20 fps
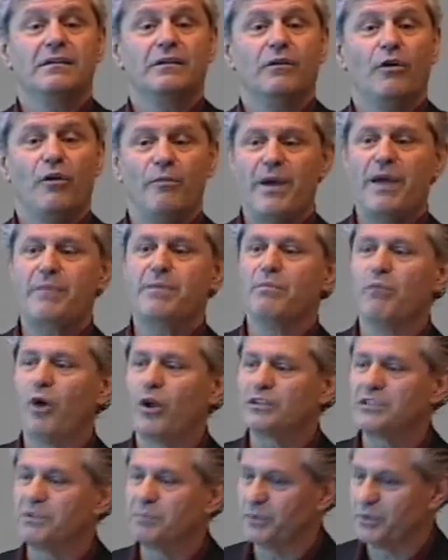Or maybe
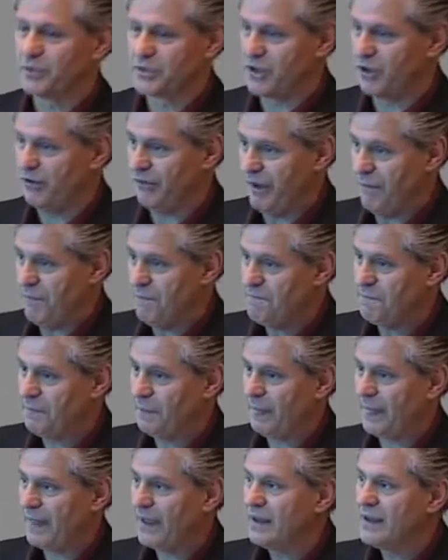multiples of them.
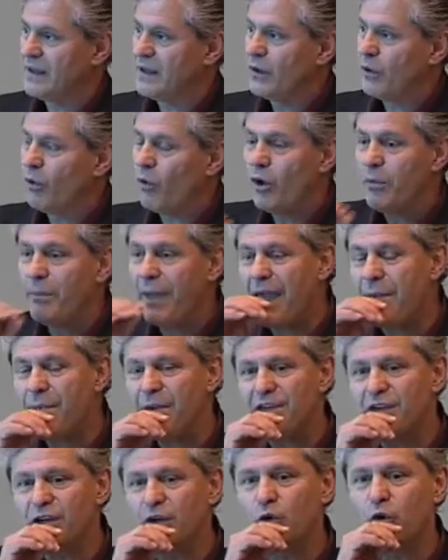Well, maybe
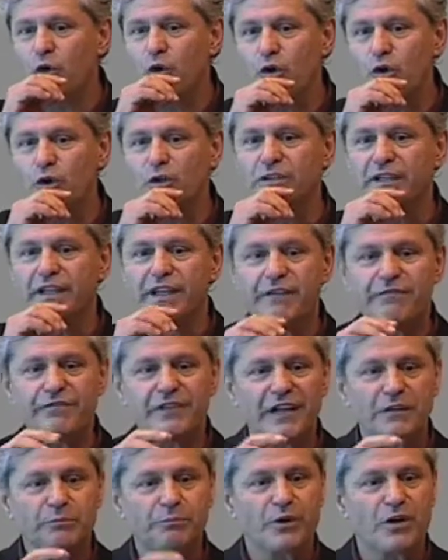you would if
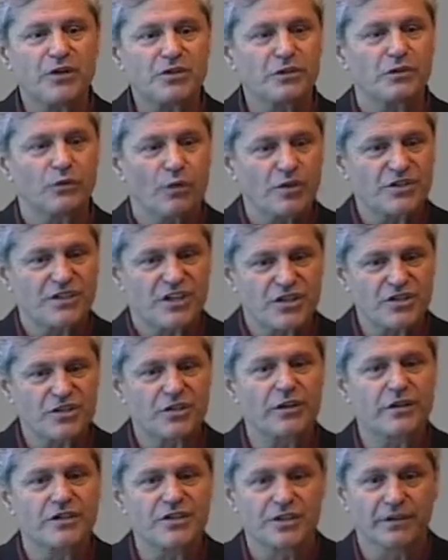that person was a
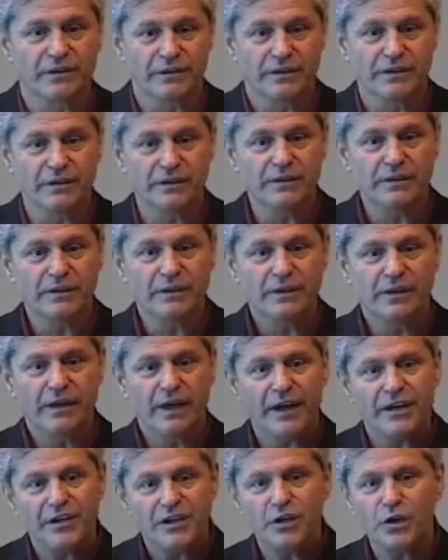surgeon,
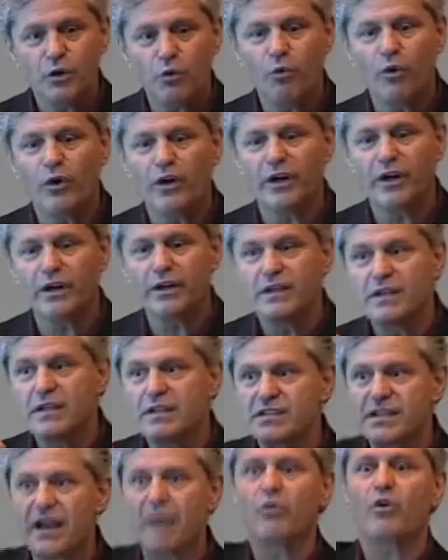and you were
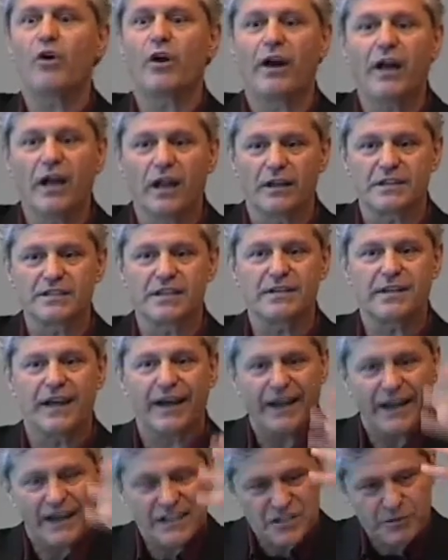somewhere else, and
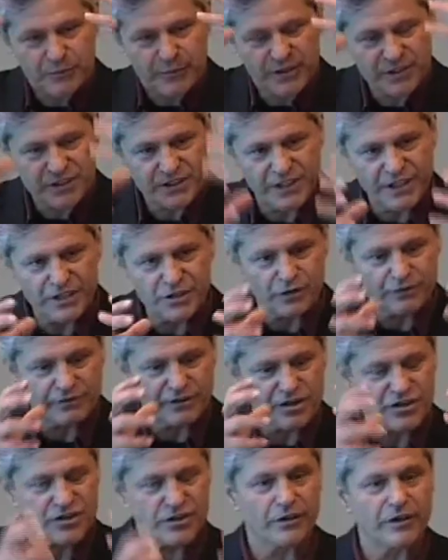that expertise of
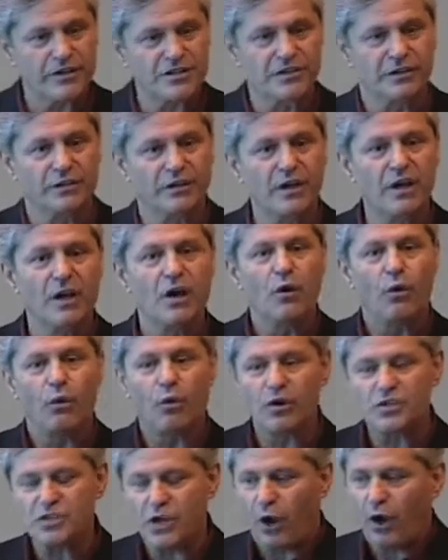the surgeon
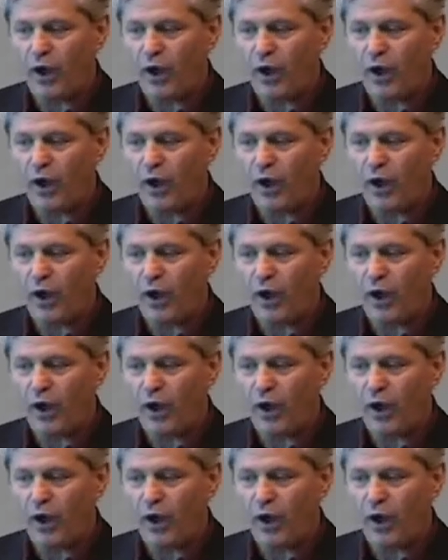was